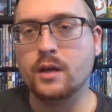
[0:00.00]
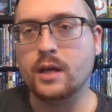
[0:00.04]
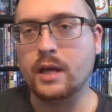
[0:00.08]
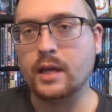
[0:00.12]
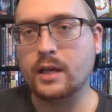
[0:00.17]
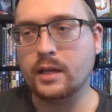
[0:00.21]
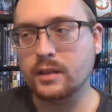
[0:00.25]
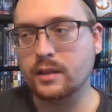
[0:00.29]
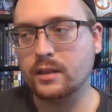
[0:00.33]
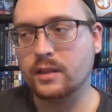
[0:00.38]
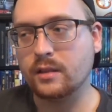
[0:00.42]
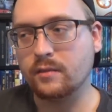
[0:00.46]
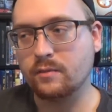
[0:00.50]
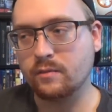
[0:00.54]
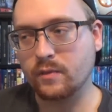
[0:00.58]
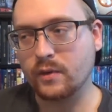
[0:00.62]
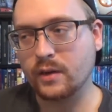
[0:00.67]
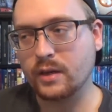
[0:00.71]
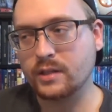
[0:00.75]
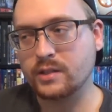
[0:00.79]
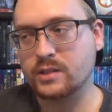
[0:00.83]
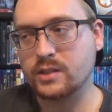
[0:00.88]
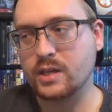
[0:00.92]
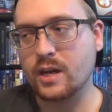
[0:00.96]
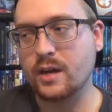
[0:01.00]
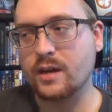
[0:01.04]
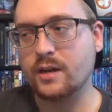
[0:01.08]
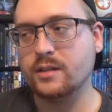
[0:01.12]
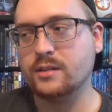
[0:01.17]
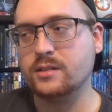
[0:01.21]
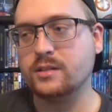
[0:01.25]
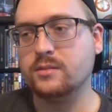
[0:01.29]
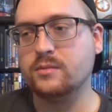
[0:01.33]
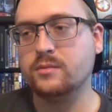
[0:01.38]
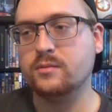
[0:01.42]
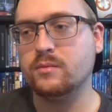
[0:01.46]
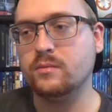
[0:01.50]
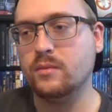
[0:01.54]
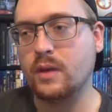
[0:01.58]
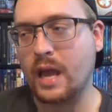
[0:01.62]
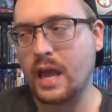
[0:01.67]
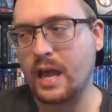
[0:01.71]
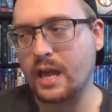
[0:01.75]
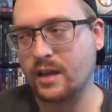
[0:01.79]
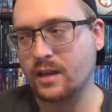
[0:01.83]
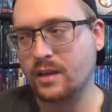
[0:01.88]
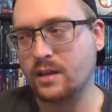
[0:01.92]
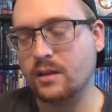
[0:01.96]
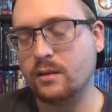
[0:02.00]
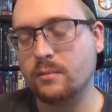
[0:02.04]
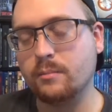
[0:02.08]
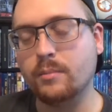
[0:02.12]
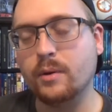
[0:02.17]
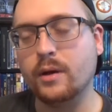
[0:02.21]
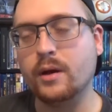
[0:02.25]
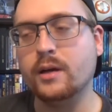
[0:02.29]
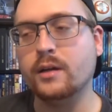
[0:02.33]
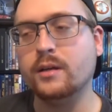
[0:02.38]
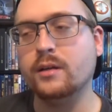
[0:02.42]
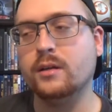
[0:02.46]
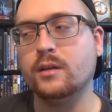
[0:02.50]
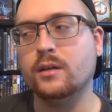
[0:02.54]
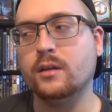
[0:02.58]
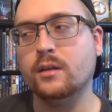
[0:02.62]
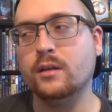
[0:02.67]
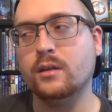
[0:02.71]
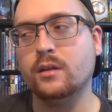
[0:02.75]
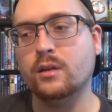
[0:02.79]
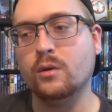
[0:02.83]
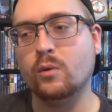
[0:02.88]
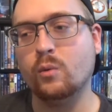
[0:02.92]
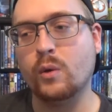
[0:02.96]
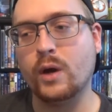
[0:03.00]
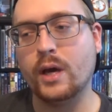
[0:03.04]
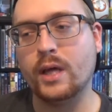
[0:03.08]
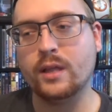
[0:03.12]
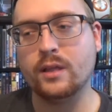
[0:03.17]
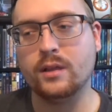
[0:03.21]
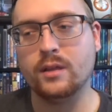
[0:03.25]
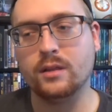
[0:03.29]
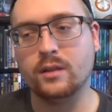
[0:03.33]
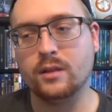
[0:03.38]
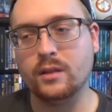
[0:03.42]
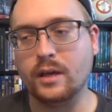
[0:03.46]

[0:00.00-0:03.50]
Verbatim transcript: in the franchise canon, but the way,